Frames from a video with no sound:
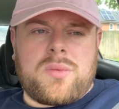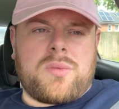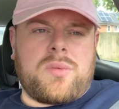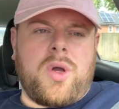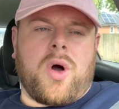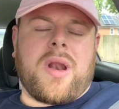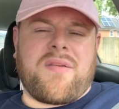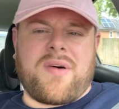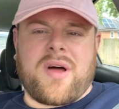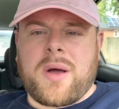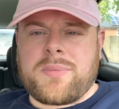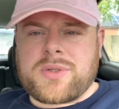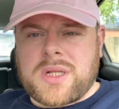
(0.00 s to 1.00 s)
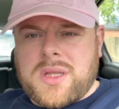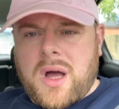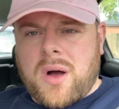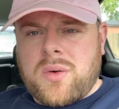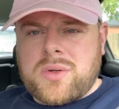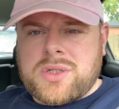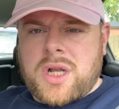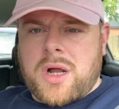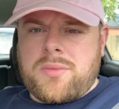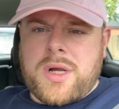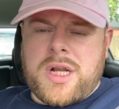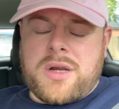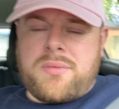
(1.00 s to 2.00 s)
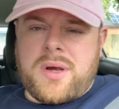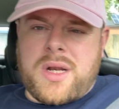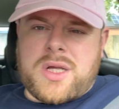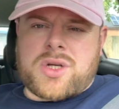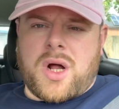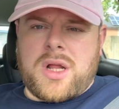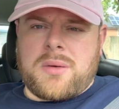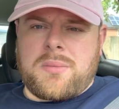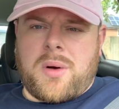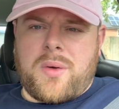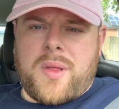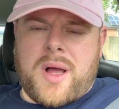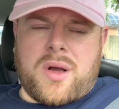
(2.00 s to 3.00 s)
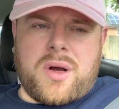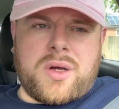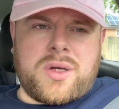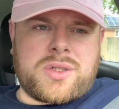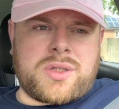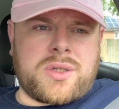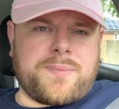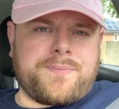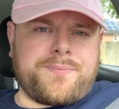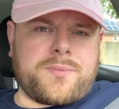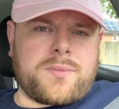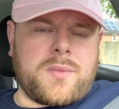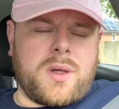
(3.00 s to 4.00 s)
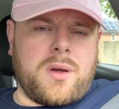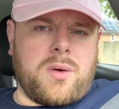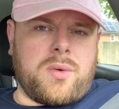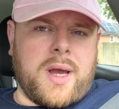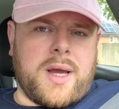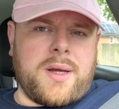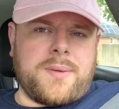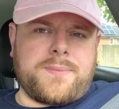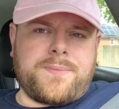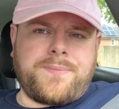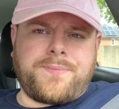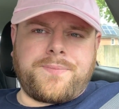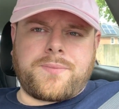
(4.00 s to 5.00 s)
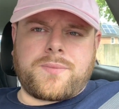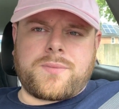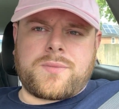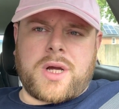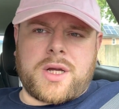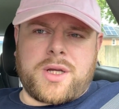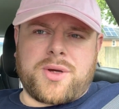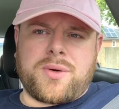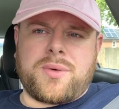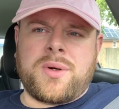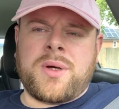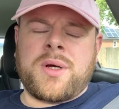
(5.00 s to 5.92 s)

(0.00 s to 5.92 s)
have our ups and downs, and I'm really, really sorry about that, guys. Okay? Thank you.